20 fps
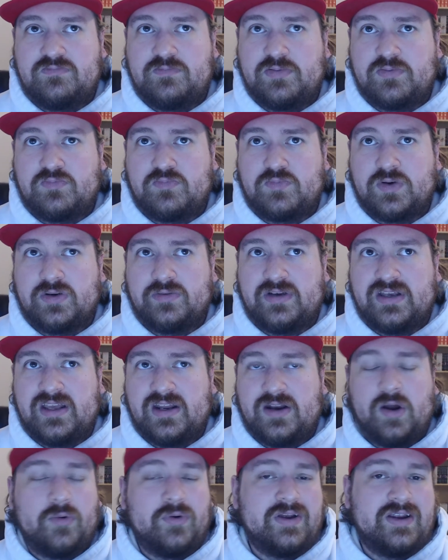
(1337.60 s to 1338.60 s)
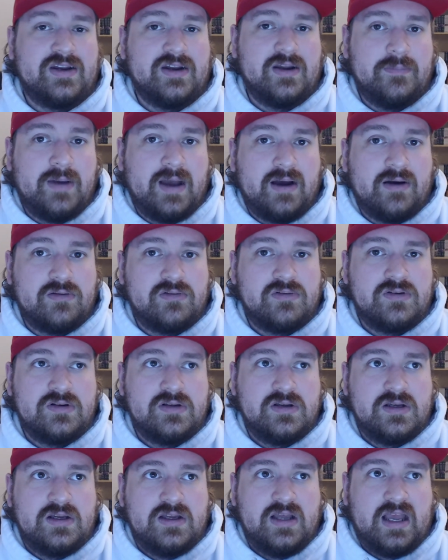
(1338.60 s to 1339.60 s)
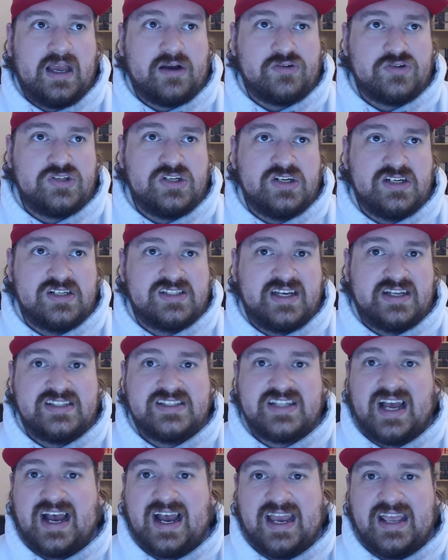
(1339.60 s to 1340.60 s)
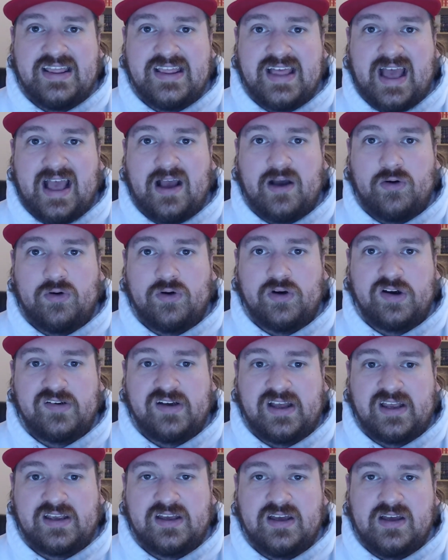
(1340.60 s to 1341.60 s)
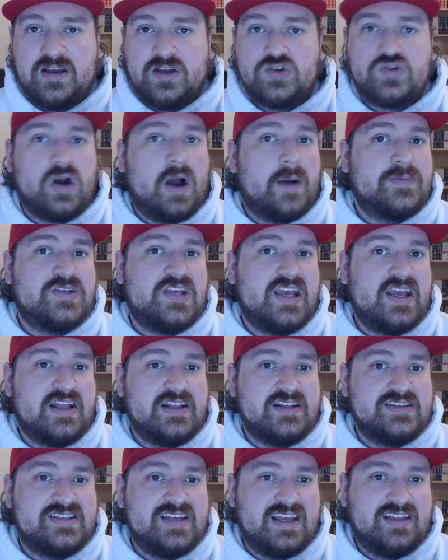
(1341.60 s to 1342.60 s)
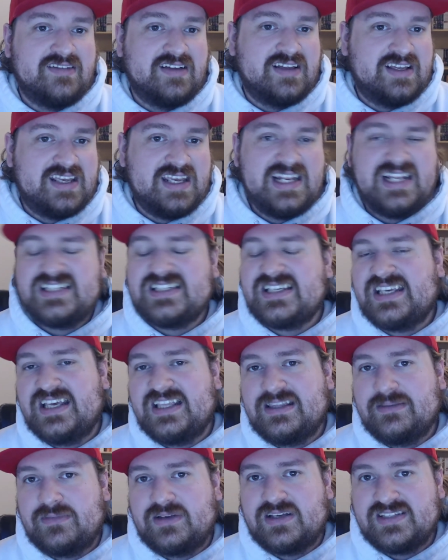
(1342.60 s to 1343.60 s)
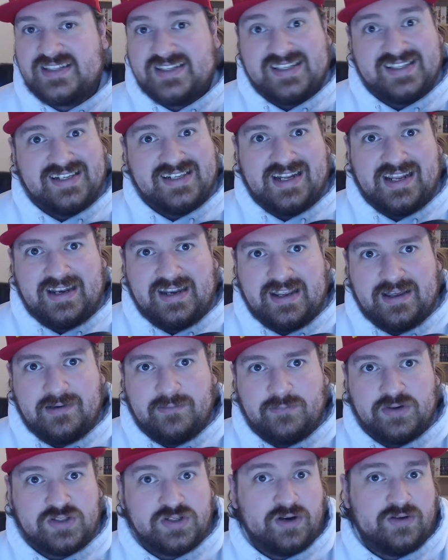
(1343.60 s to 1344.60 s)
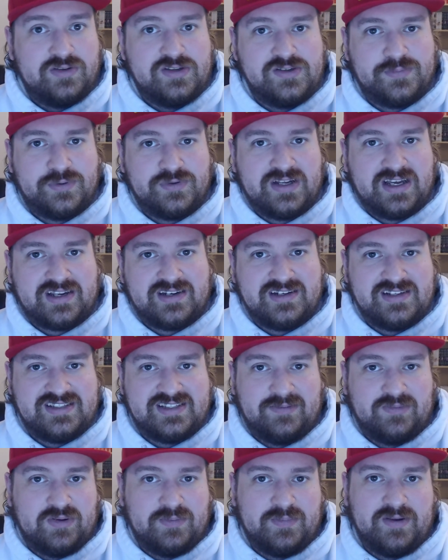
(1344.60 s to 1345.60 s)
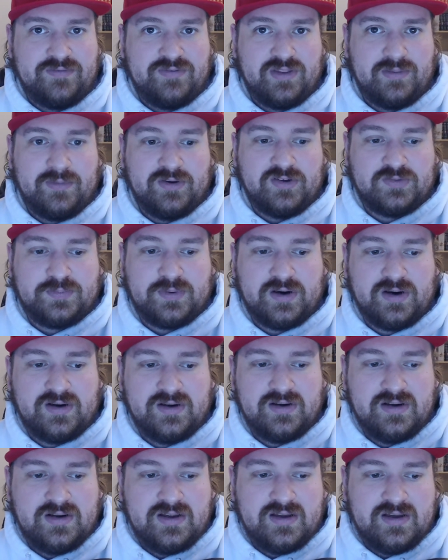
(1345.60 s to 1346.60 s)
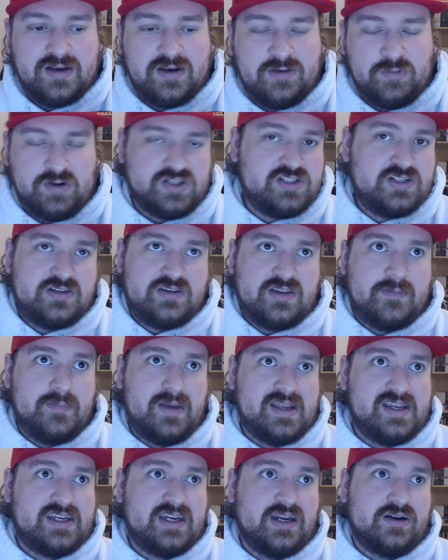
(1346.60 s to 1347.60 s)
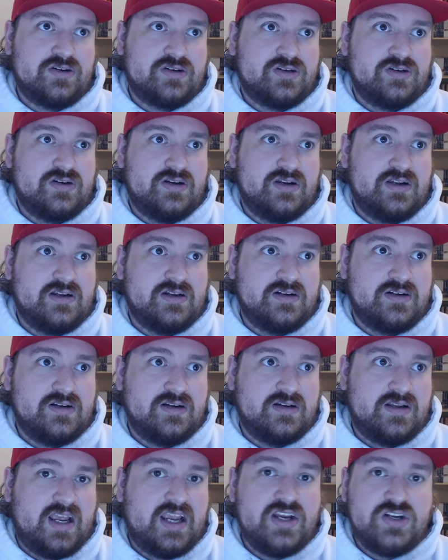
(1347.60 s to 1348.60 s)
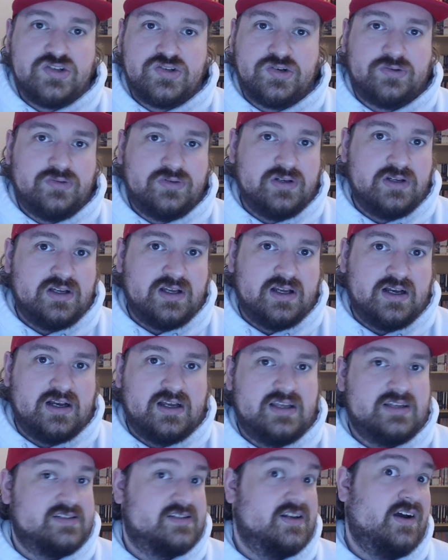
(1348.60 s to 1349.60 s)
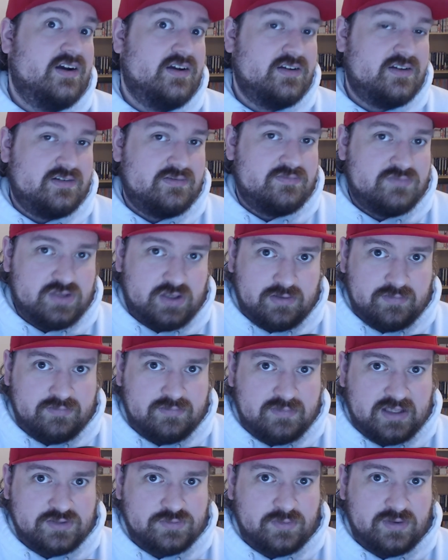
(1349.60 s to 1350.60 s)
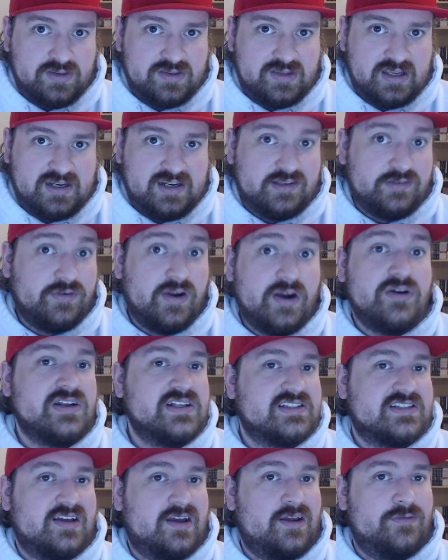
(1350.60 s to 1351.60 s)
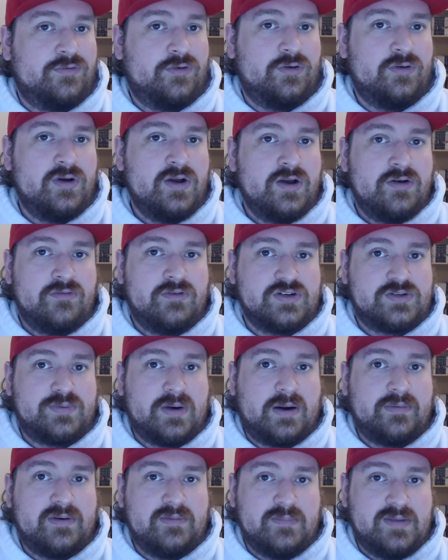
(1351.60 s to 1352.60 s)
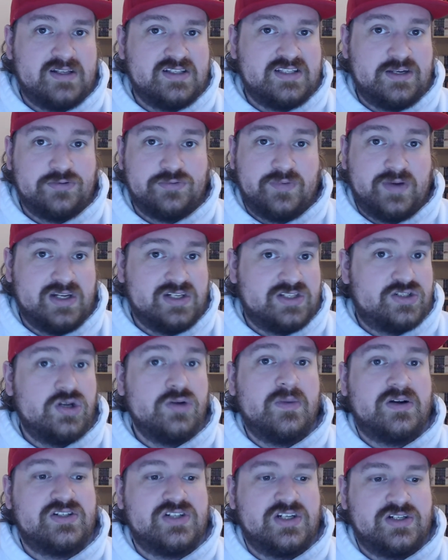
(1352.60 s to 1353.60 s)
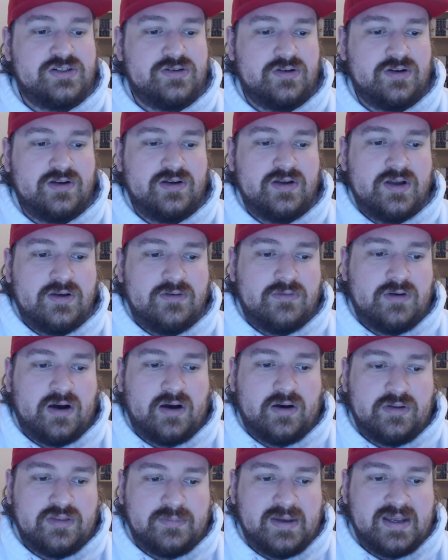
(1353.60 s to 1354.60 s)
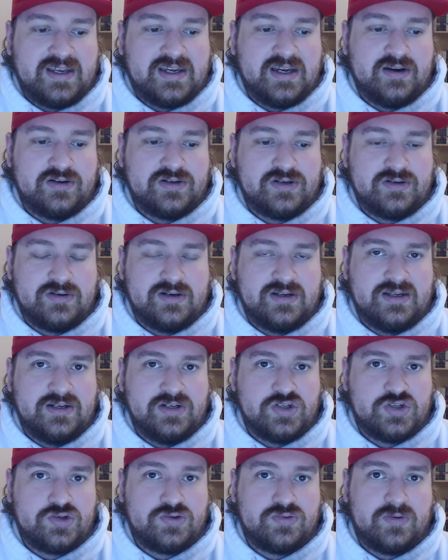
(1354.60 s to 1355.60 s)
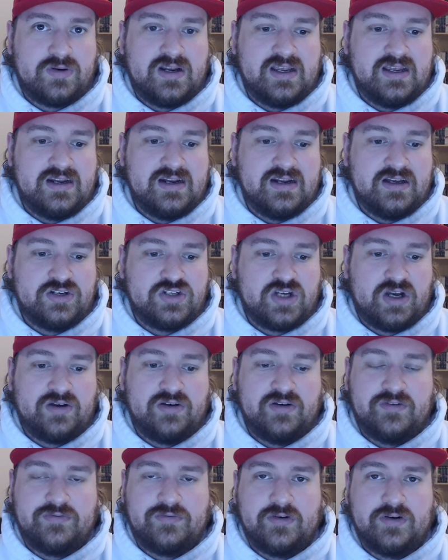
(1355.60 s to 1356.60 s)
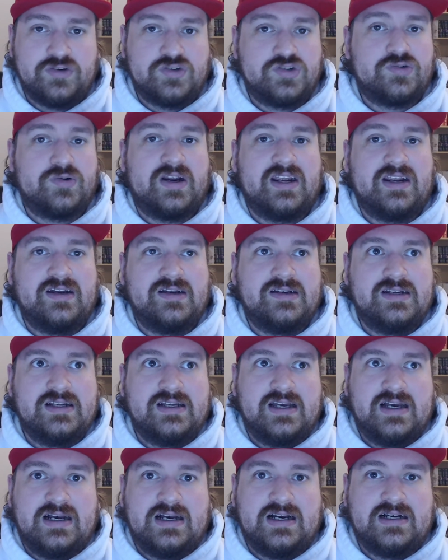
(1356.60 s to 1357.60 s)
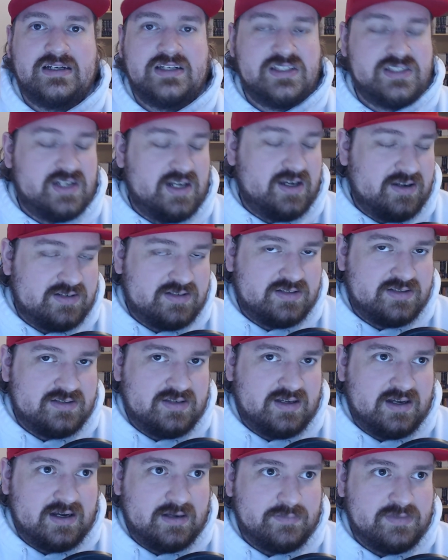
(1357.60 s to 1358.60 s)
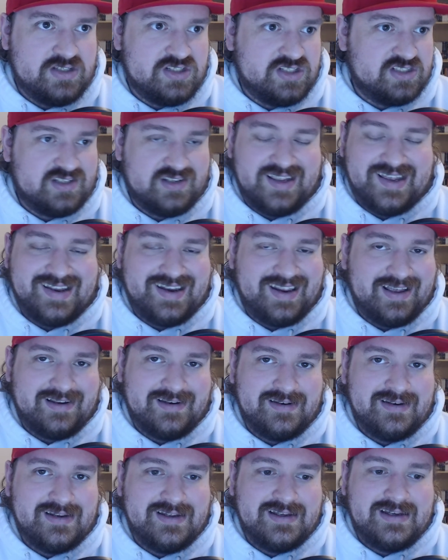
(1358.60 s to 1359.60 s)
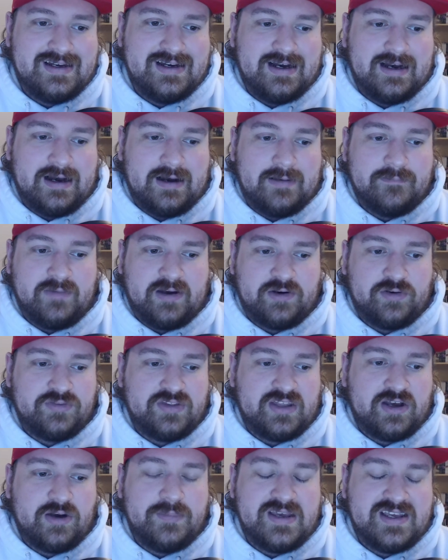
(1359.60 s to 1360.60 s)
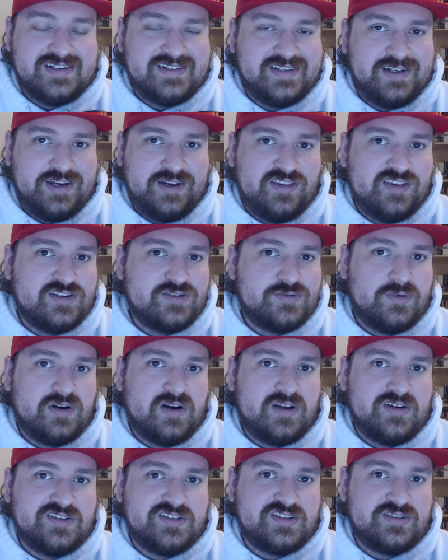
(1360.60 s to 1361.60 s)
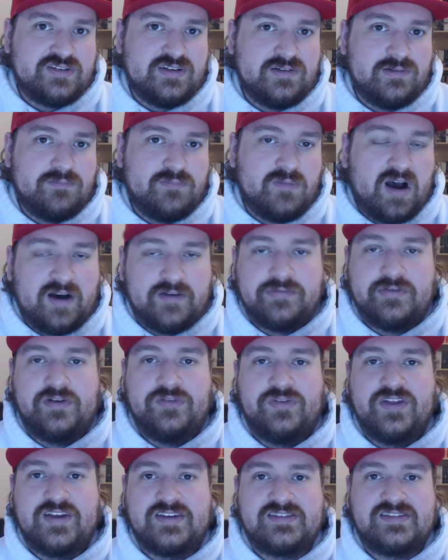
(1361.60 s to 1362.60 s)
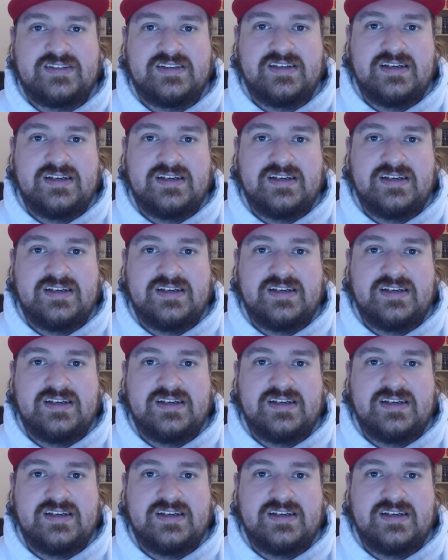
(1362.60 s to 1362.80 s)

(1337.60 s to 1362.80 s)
really annoying about how she decides to hide that, or drops hints, and he doesn't get them because he's an idiot, which all these protagonists seem to be for the most part, which the main character in Angel is not. So that's one thing. He's very insightful, which probably means he reads too much into it, while the main character in Childhood Friend Train is not. He's just an idiot. I don't think I'll be continuing this one, honestly, off of this.